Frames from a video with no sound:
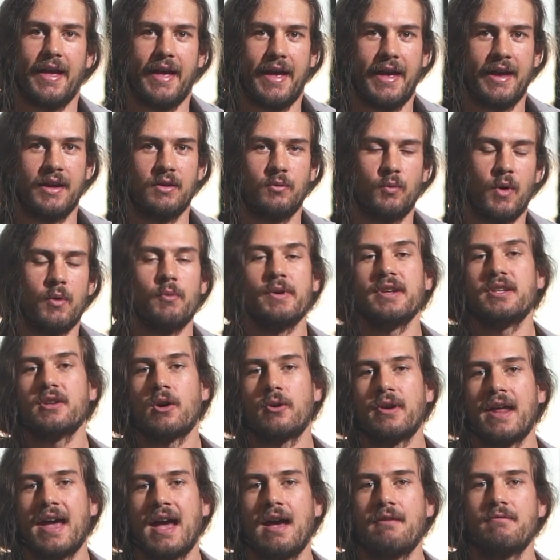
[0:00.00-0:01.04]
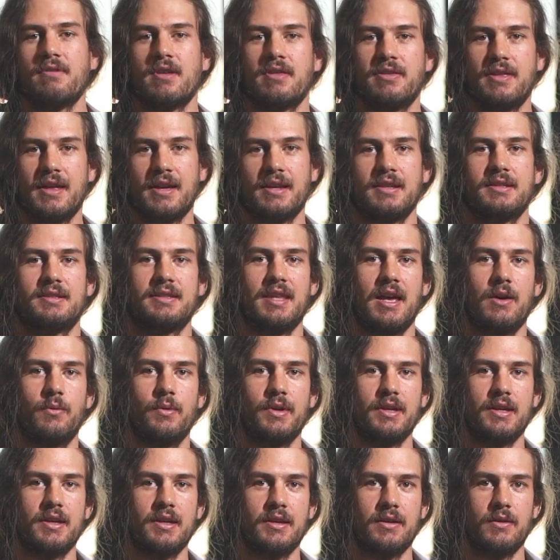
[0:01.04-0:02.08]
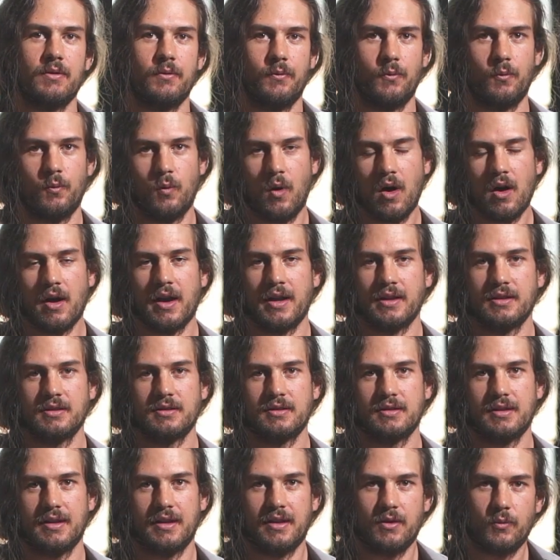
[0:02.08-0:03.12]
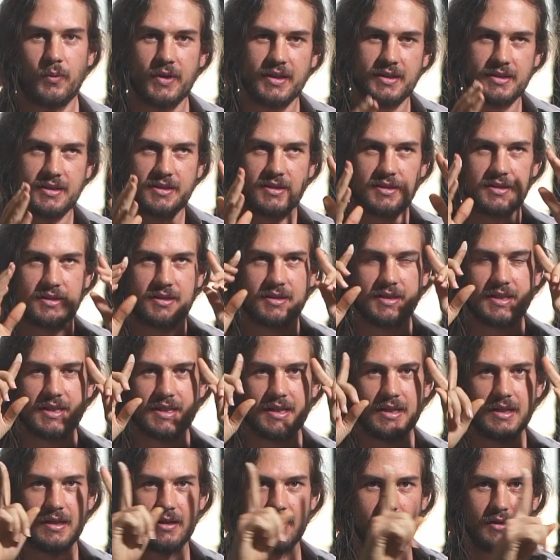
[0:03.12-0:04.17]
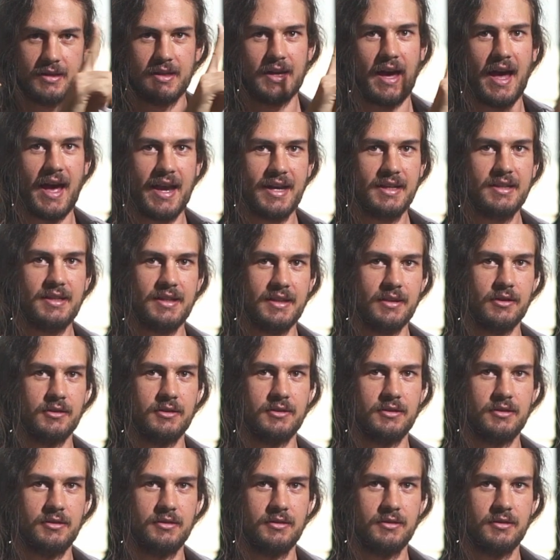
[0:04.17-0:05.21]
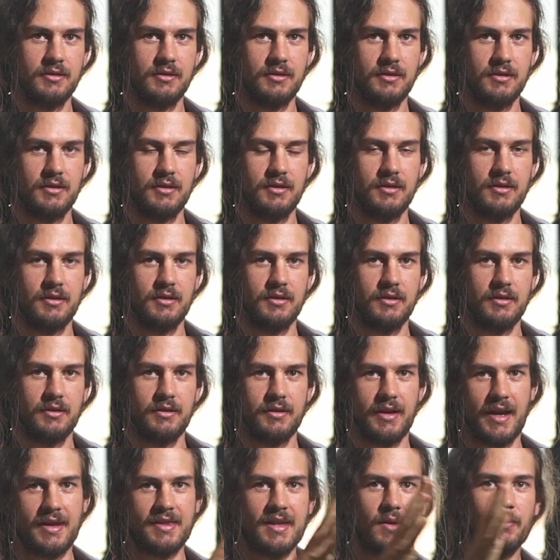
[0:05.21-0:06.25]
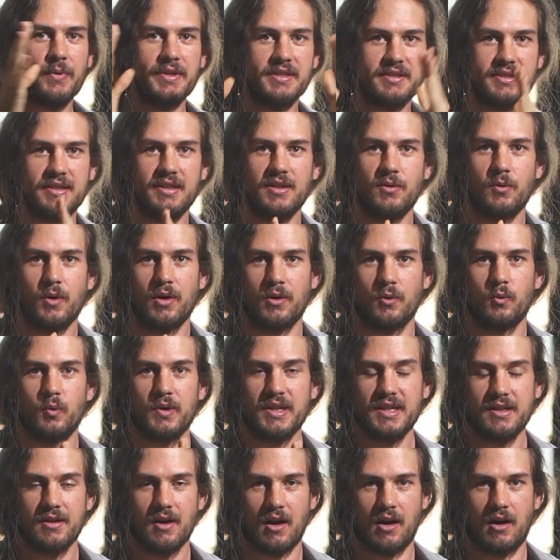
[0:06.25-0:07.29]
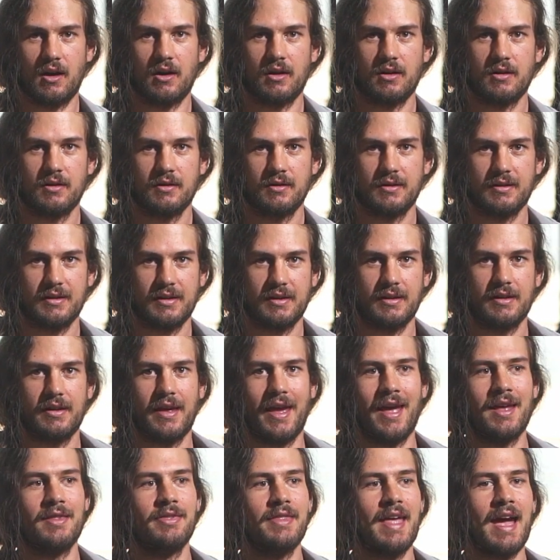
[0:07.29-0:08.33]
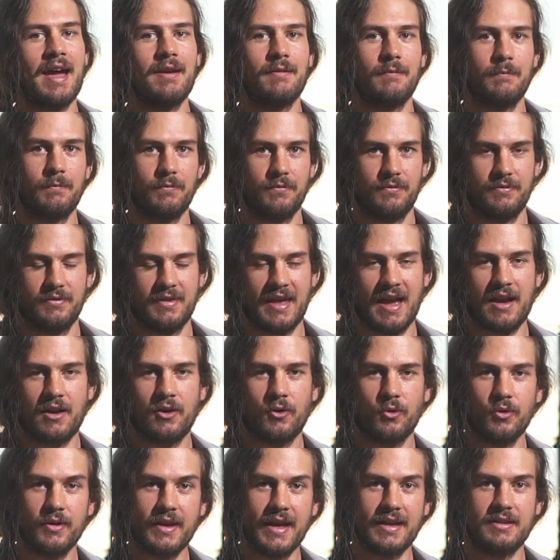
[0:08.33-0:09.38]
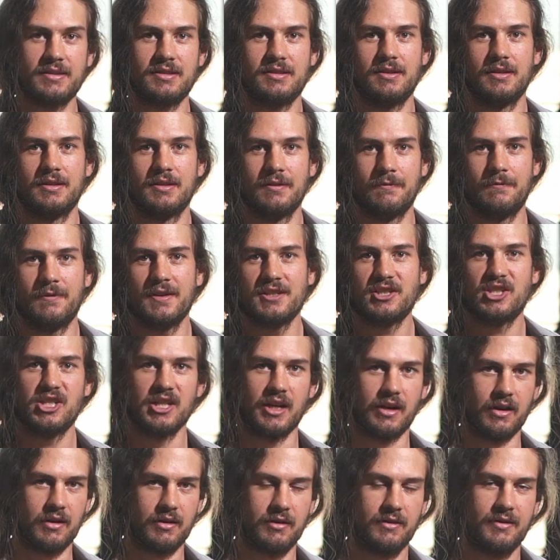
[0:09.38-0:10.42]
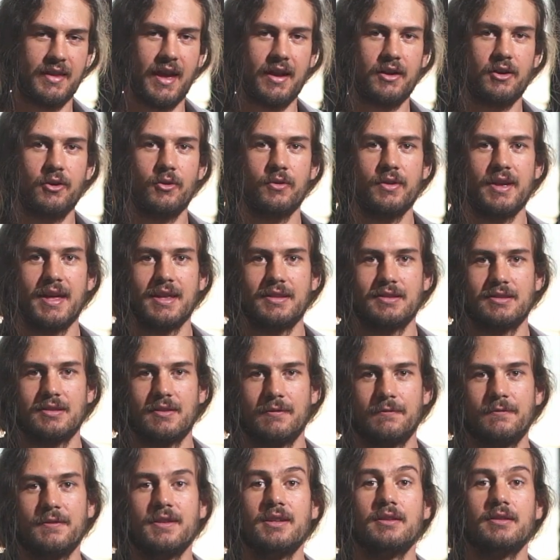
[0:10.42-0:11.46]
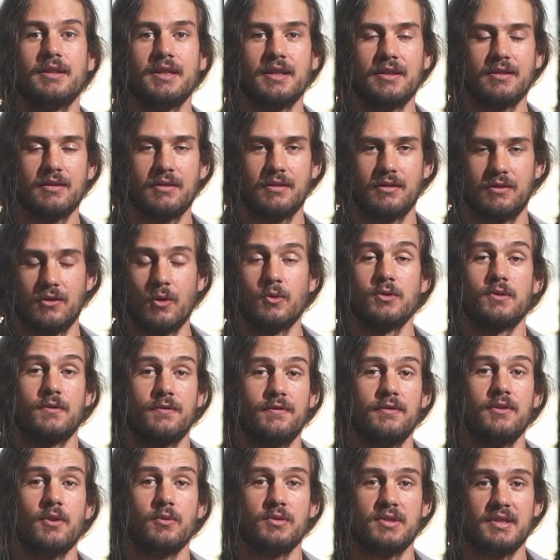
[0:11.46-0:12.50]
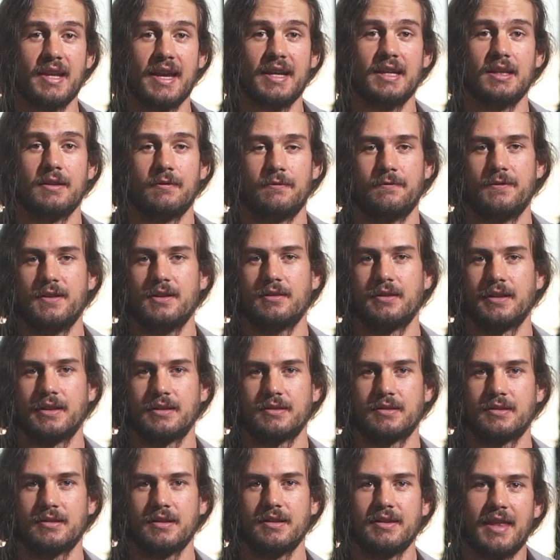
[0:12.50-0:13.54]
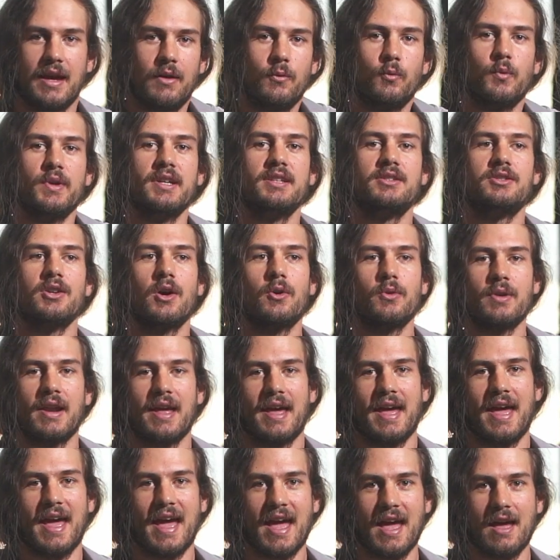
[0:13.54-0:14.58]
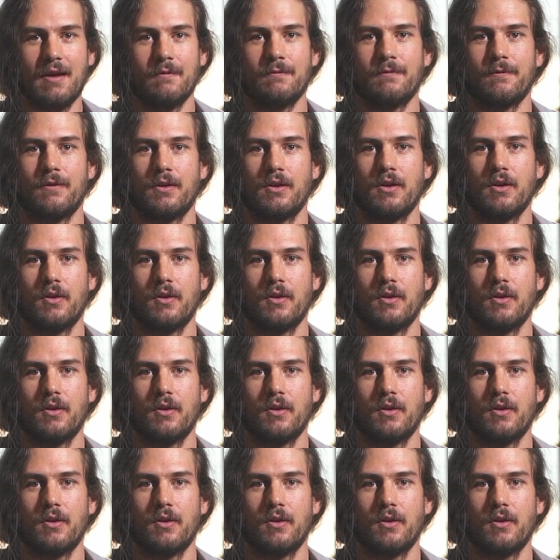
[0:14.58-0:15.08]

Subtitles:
And when we don't have the things that we want, we see the ideal and then we see where we are, and that creates the division. That creates the feeling, those negative feelings, that we don't have